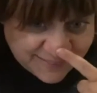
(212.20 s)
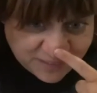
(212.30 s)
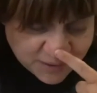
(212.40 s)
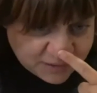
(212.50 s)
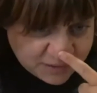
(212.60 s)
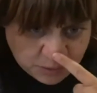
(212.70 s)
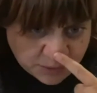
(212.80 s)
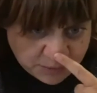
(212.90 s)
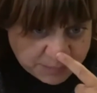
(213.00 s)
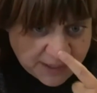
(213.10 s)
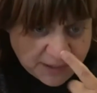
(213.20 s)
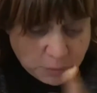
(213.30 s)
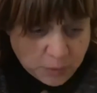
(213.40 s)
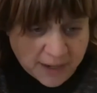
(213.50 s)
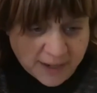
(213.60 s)
You guys don't know spot?
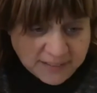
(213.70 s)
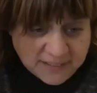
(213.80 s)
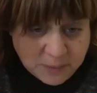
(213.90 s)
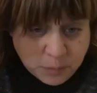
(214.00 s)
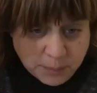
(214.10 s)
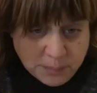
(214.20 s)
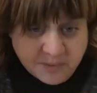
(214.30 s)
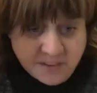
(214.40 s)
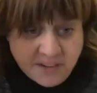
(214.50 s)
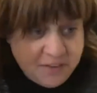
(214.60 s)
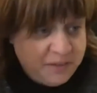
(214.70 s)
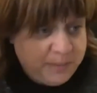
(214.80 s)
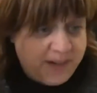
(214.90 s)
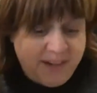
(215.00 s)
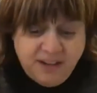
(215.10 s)
Oh, I see one person knows
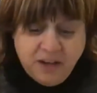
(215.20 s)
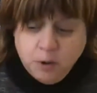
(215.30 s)
spot.